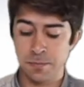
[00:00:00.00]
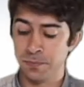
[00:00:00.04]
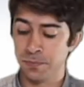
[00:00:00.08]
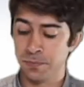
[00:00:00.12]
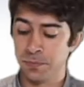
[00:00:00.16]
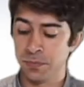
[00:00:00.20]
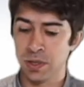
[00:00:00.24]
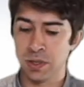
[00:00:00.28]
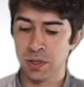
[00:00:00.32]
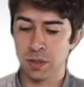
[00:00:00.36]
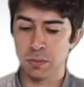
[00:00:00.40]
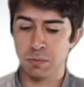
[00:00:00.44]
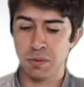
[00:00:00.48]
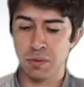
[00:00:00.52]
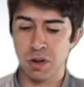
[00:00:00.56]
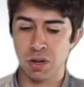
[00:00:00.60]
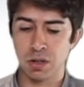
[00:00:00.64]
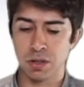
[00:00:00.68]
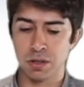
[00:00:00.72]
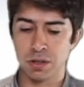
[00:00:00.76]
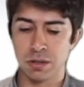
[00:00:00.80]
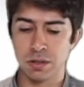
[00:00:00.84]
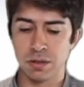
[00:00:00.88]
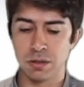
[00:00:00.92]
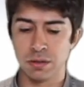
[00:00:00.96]
This
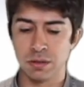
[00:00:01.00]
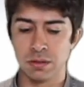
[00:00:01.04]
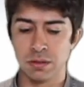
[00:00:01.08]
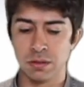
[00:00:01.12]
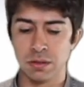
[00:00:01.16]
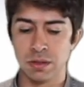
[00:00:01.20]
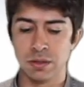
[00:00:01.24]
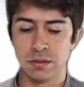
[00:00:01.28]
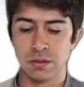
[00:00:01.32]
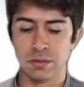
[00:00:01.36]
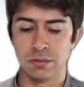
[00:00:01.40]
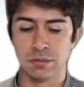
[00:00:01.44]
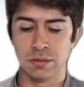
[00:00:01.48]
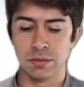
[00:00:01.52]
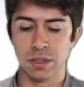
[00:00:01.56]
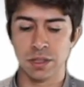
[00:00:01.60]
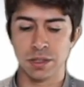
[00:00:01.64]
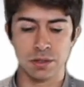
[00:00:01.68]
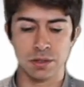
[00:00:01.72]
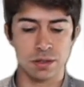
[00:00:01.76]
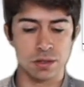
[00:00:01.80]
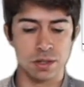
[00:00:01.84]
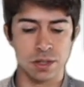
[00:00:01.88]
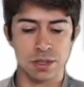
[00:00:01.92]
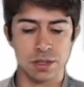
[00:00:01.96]
box,
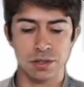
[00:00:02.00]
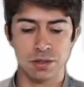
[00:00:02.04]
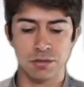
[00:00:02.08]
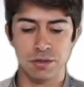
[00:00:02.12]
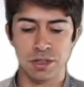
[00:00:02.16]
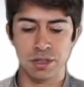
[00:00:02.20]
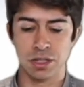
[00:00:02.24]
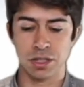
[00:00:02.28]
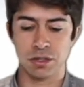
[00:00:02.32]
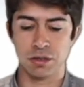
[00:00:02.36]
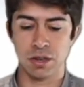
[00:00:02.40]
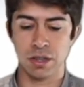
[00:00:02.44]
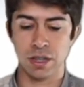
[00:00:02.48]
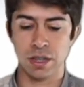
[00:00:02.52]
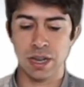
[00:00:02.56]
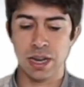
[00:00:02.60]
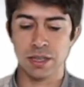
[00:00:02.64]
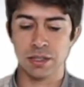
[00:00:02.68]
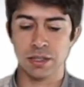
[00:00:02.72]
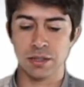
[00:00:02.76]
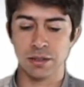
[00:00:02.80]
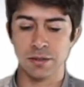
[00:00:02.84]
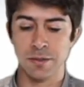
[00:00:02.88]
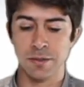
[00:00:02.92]
let's retry that.